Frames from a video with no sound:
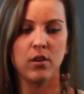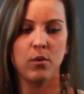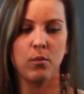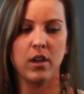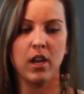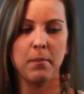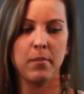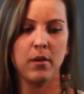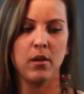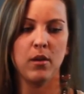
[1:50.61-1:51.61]
1 up,
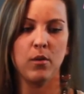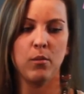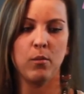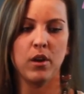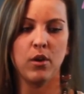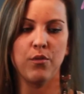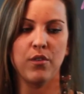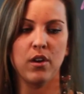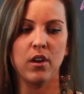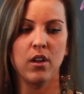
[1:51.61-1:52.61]
1
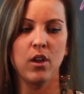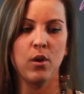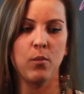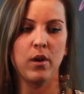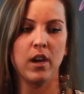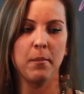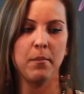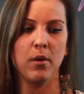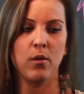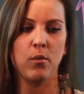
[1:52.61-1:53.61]
over, 1
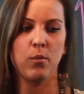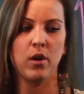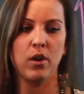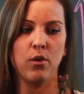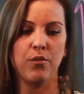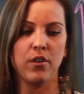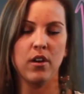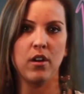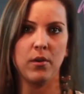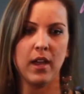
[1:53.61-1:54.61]
up, 1 over,
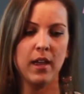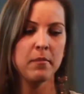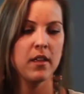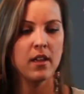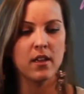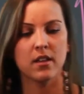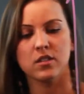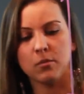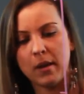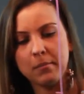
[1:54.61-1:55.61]
okay?
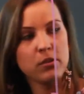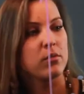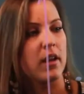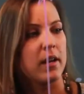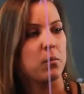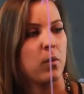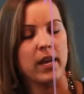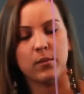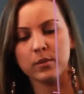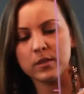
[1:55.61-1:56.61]
So my blue line, y
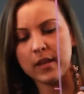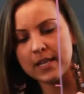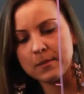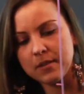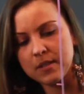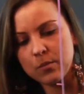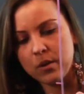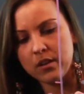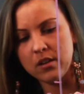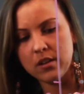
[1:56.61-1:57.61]
equals x plus
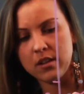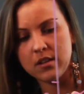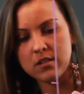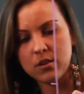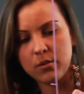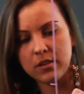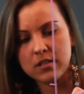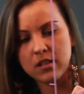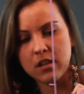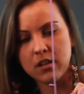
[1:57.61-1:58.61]
1, is going
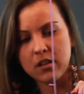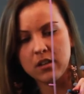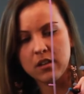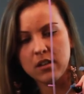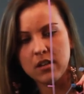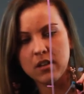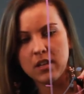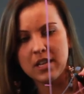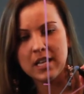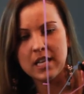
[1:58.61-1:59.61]
to look
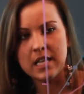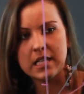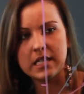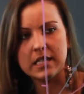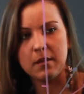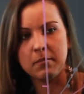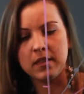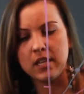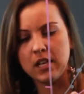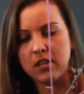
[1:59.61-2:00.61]

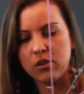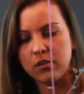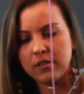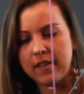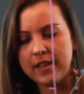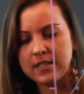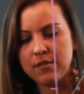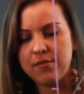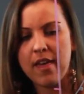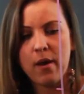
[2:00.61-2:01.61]
something along the lines of
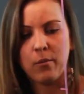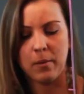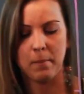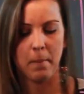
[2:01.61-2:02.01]
that one.